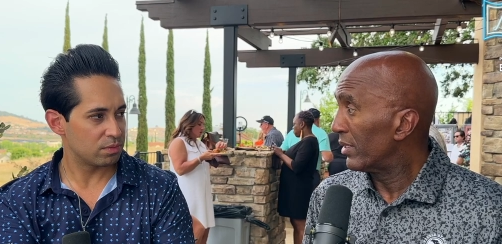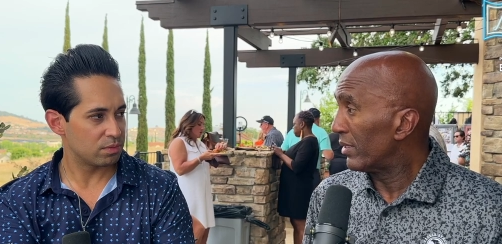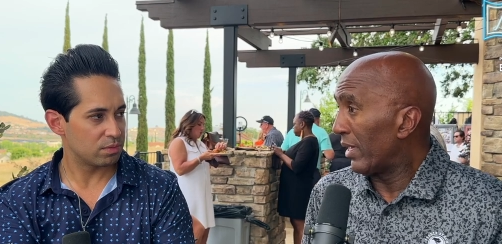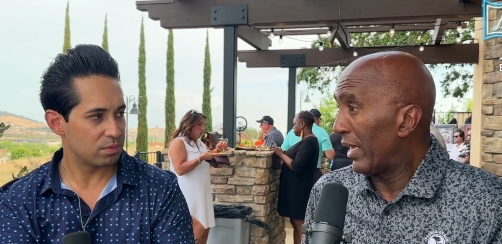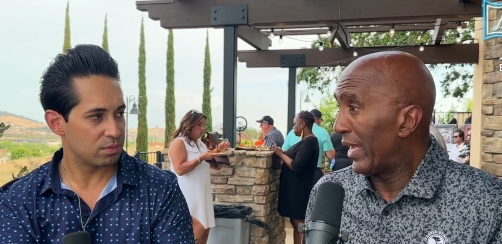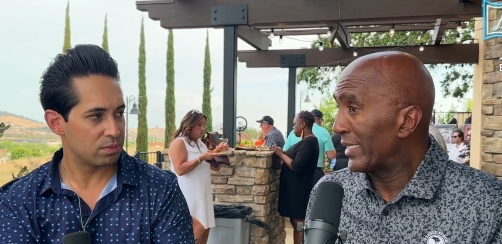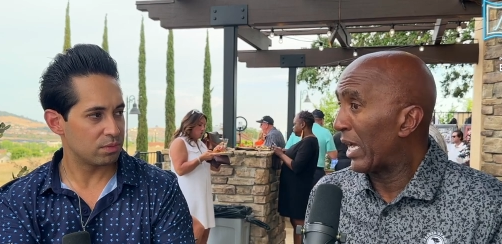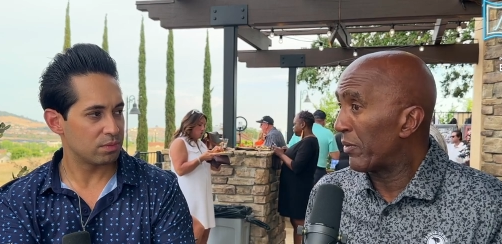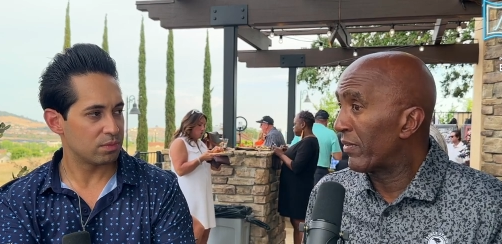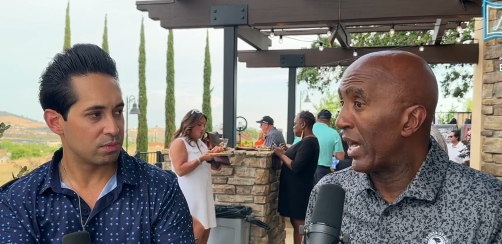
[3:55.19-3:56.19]
Speaker 1: That's how
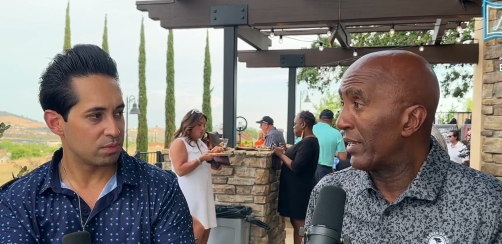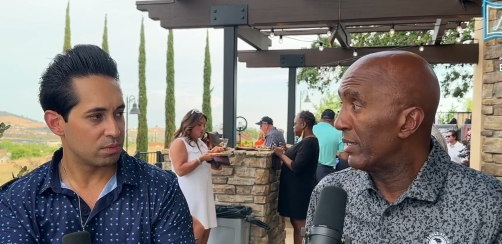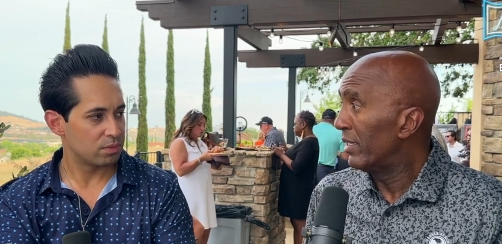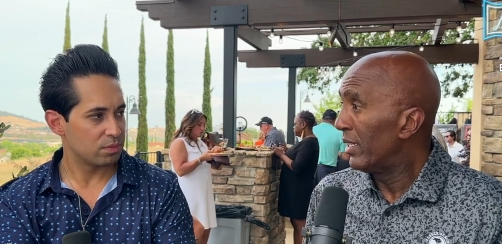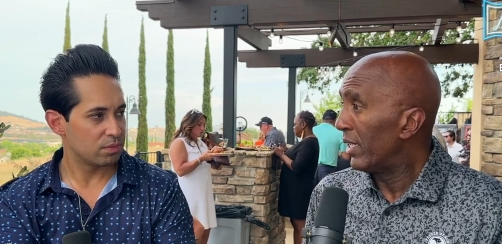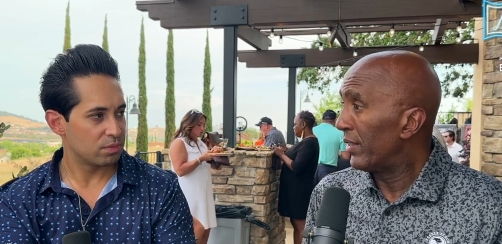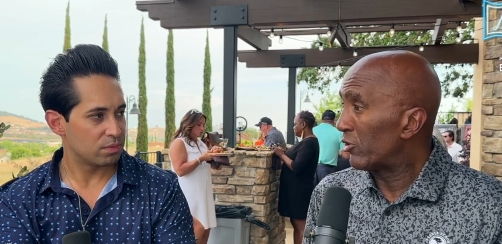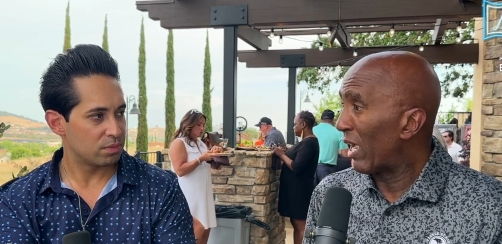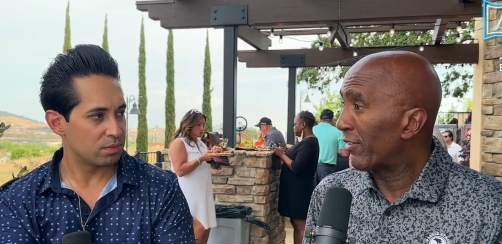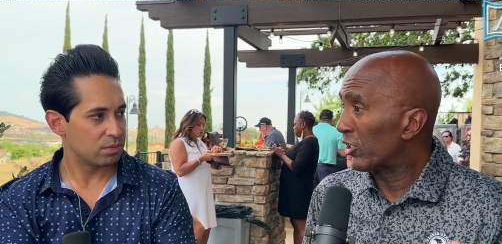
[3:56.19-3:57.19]
we've gotten the
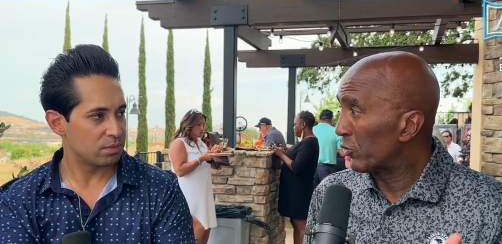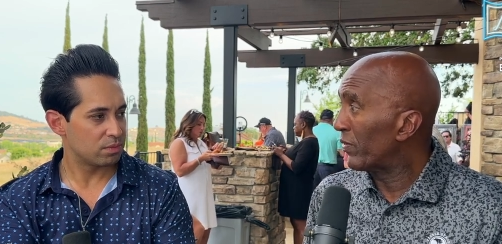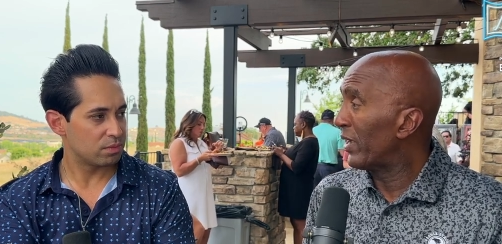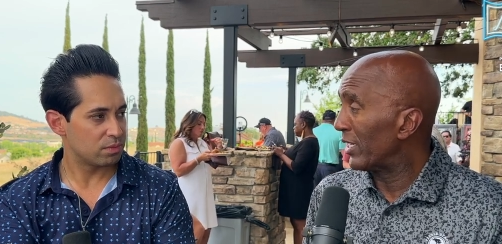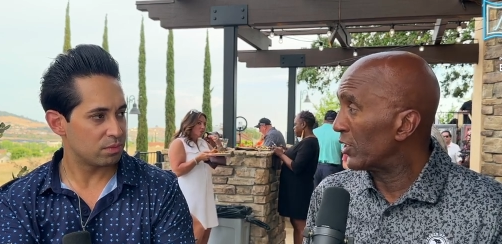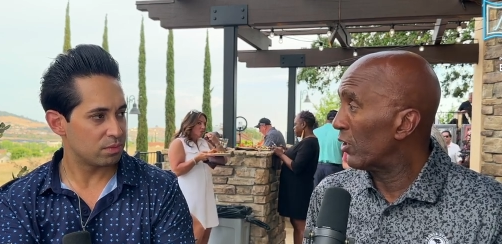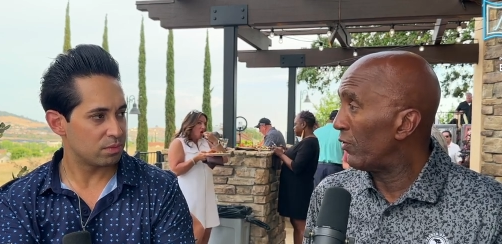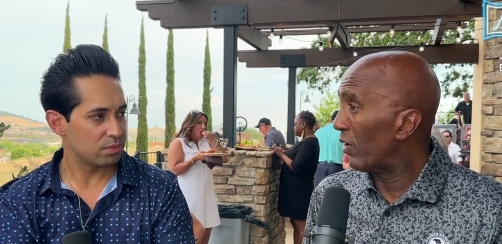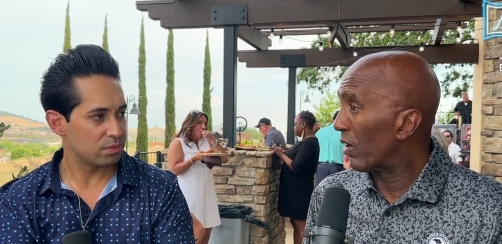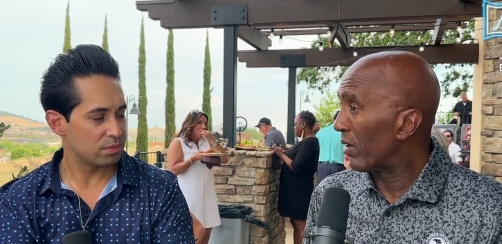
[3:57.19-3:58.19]
traffickers we've gotten so
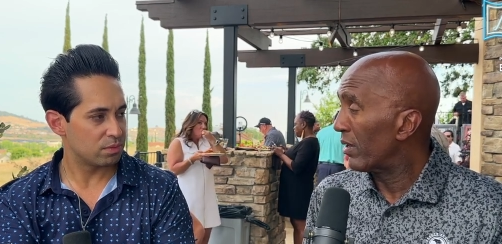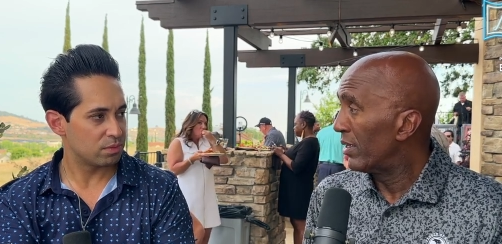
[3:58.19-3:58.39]
far,